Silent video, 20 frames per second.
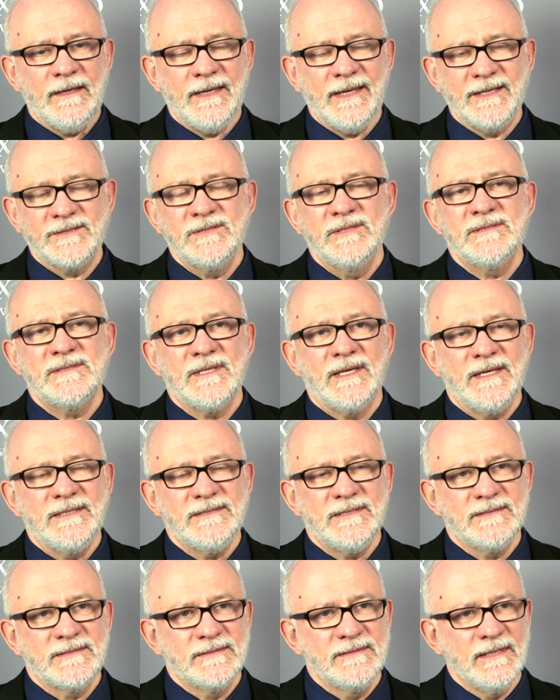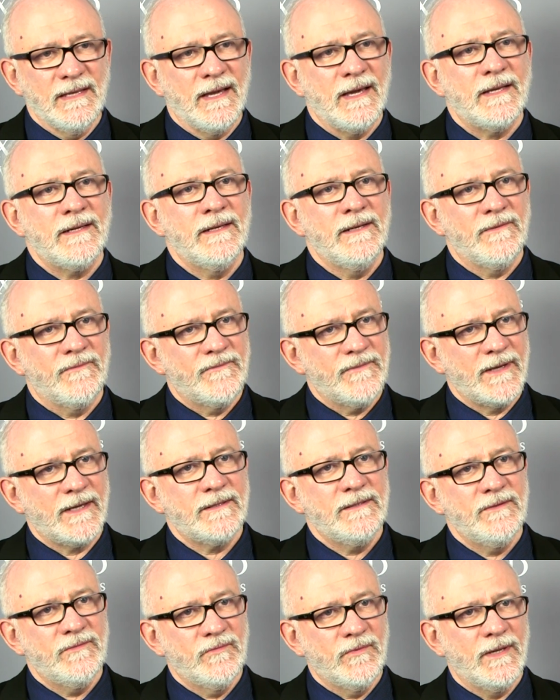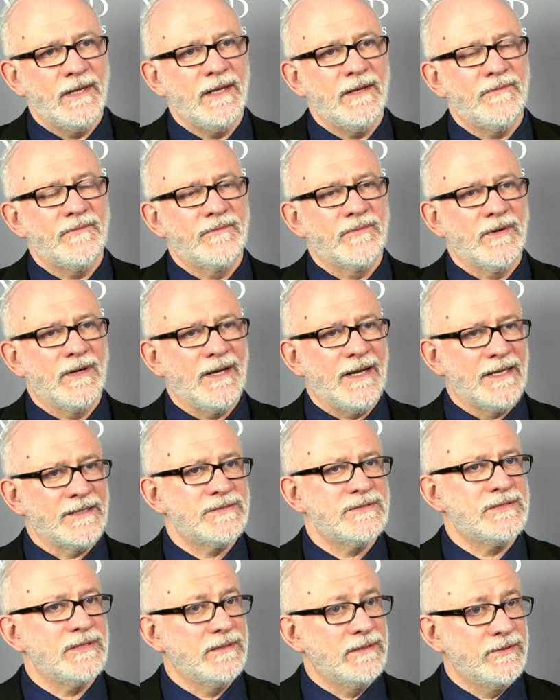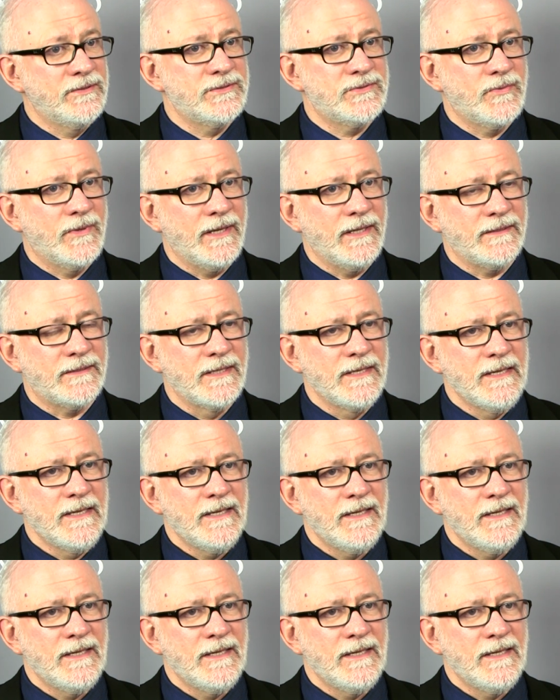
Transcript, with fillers: Exercise is not an effective way for us to lose weight.